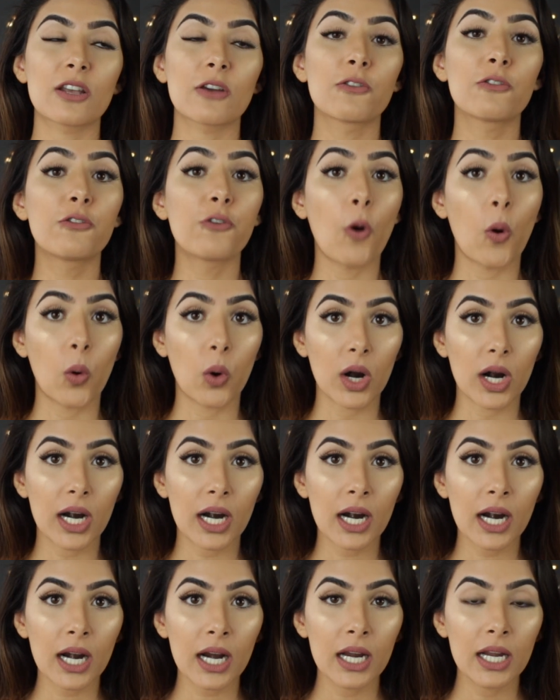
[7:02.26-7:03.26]

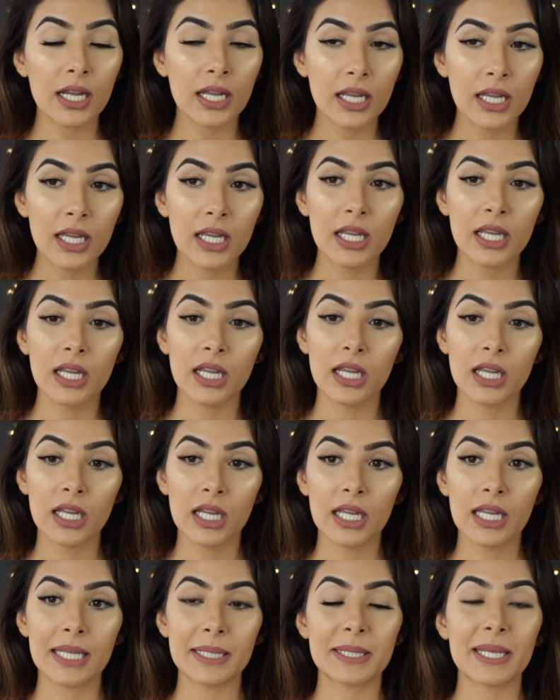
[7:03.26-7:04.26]
4.
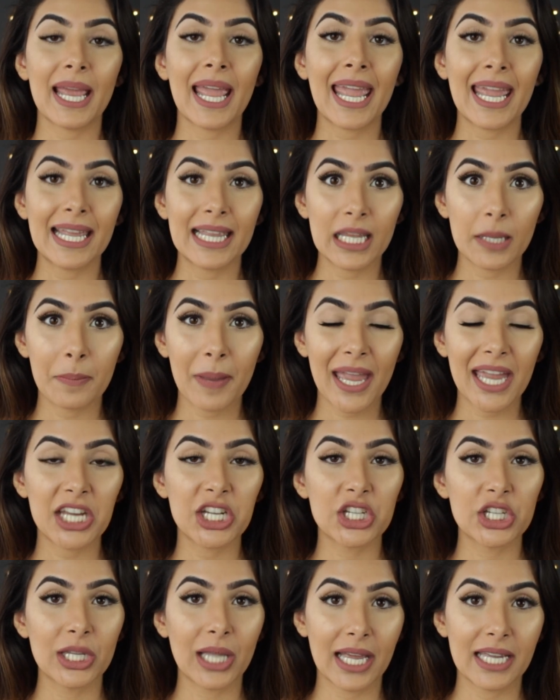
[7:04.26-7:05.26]
It's a Hayley
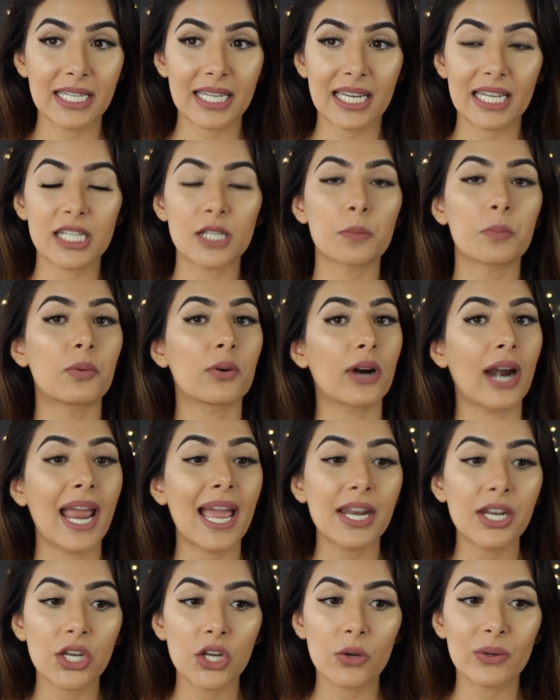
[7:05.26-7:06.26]
Paige London. It's
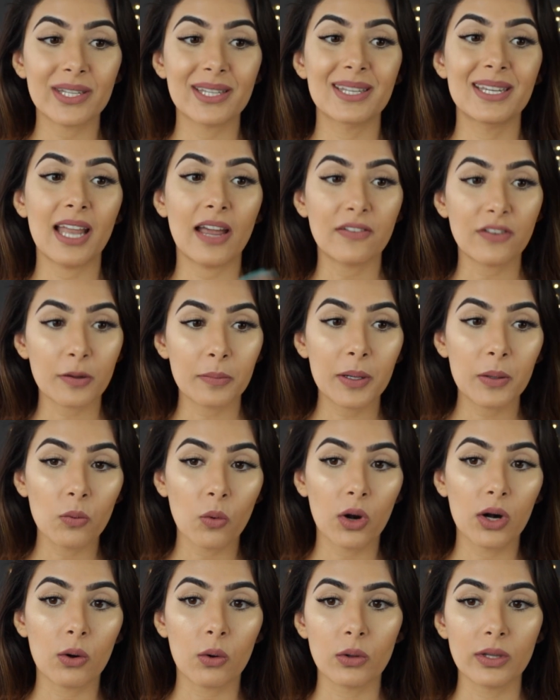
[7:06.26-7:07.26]
brand new. It's never been
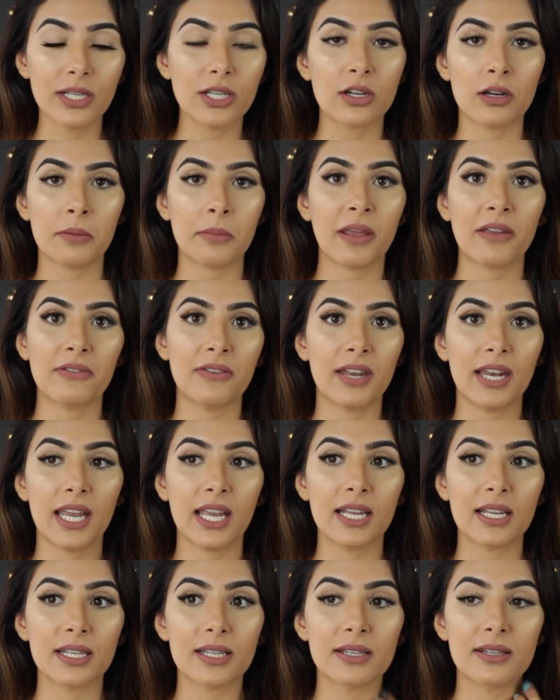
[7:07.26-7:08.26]
worn, only during my
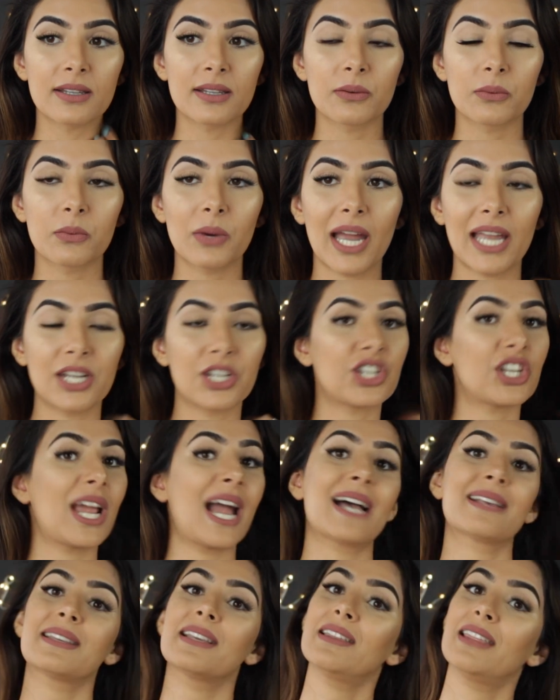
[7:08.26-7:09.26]
fittings. And she
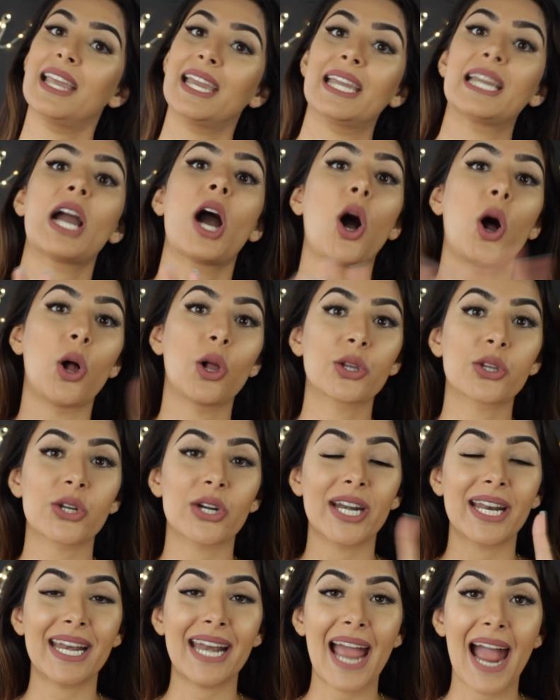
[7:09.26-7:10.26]
hasn't like
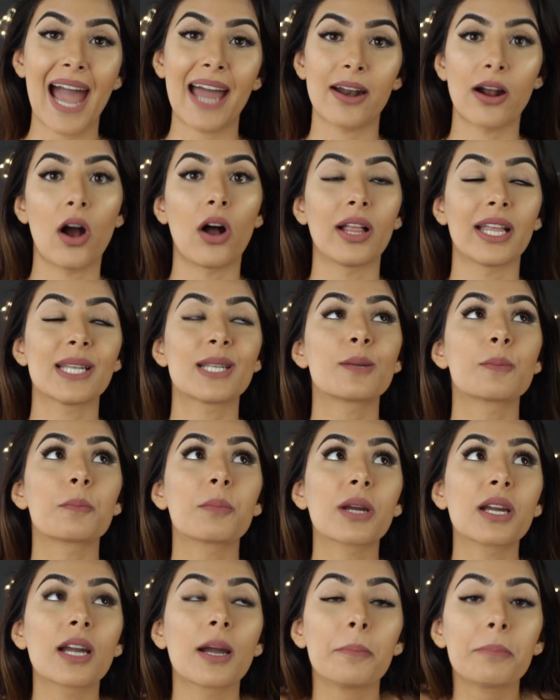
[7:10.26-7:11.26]
altered it at all. It's
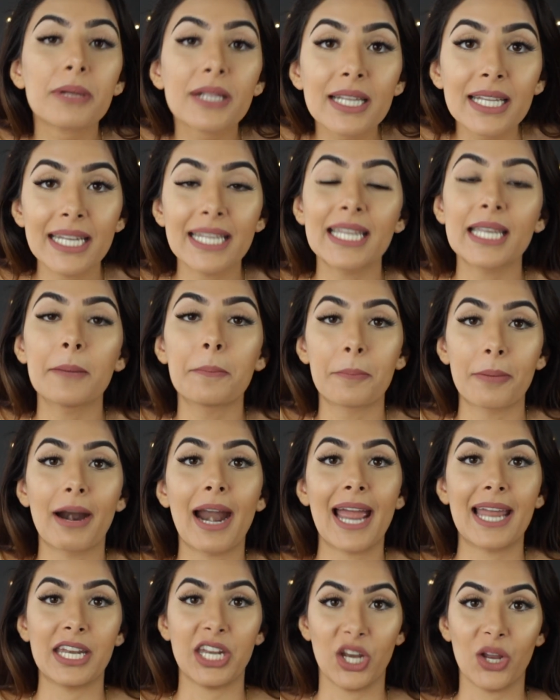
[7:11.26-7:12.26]
completely
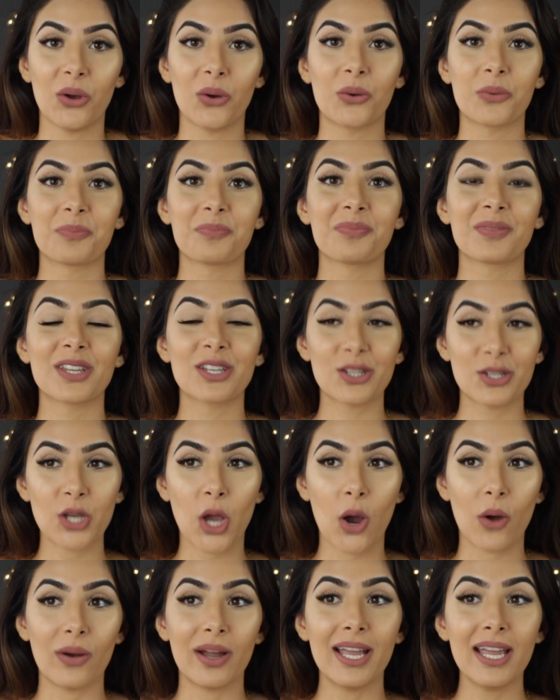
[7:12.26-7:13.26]
brand new.
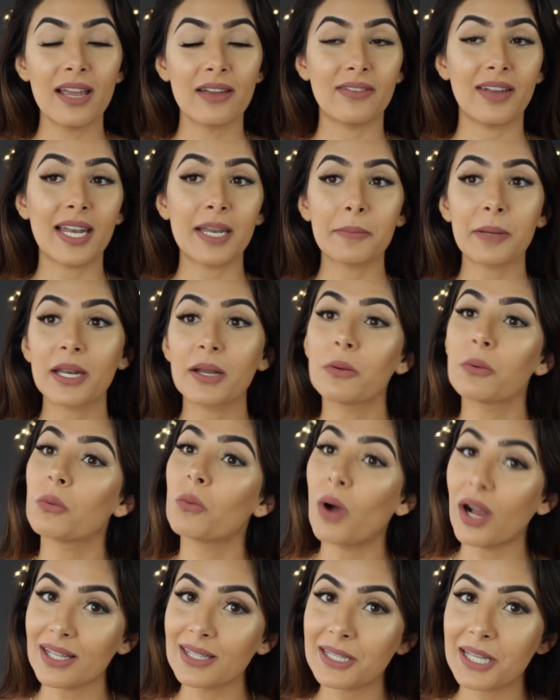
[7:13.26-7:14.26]
So if anybody
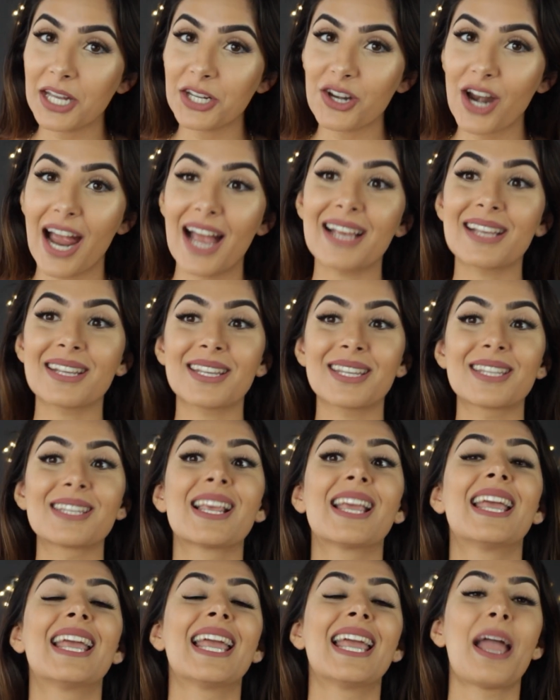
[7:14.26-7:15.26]
wants that dress,
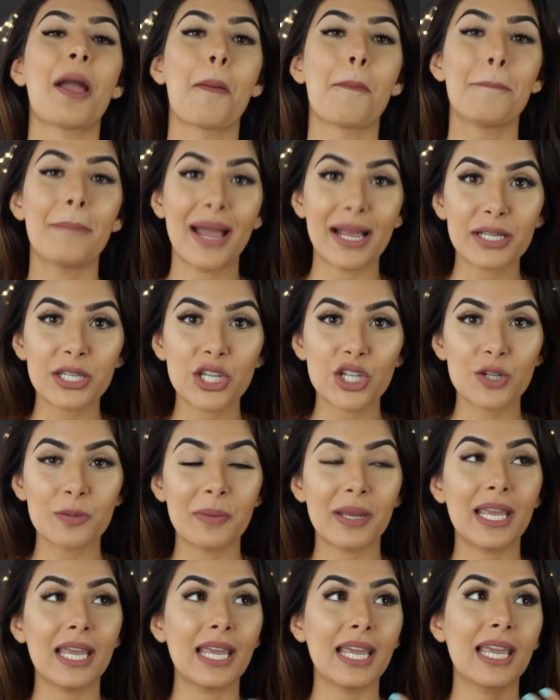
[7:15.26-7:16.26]
message
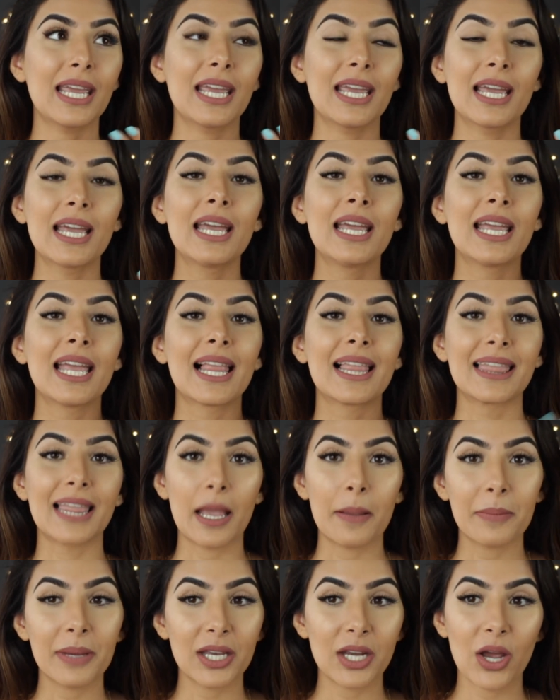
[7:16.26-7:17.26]
me,
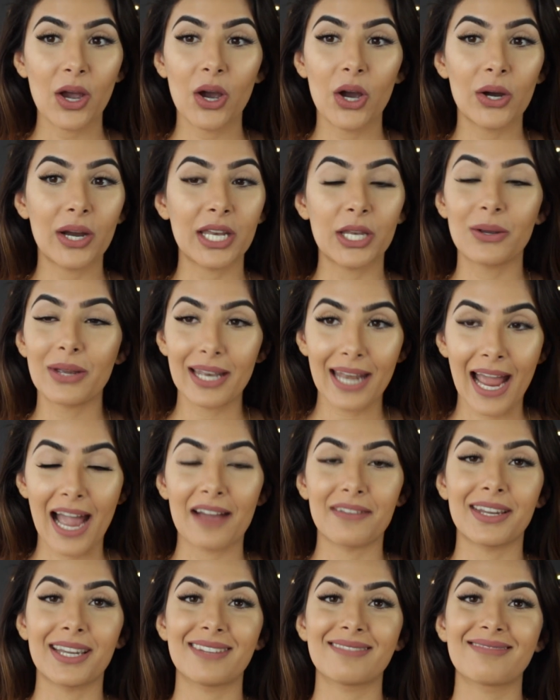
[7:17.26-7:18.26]
let me know, and you can
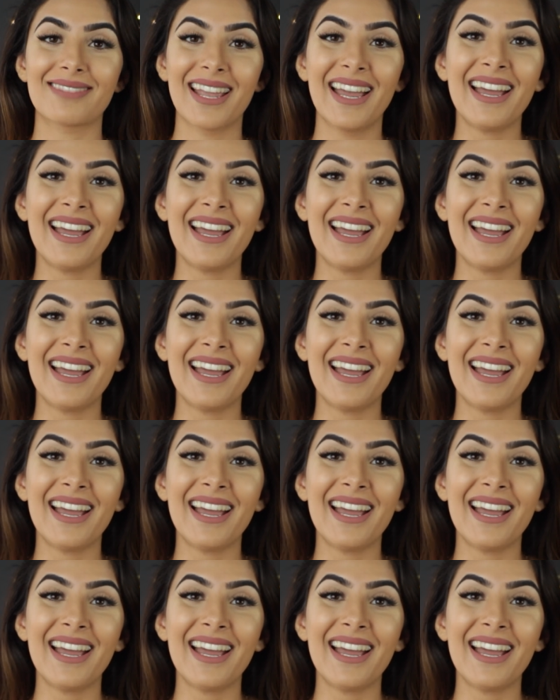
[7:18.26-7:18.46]
have it.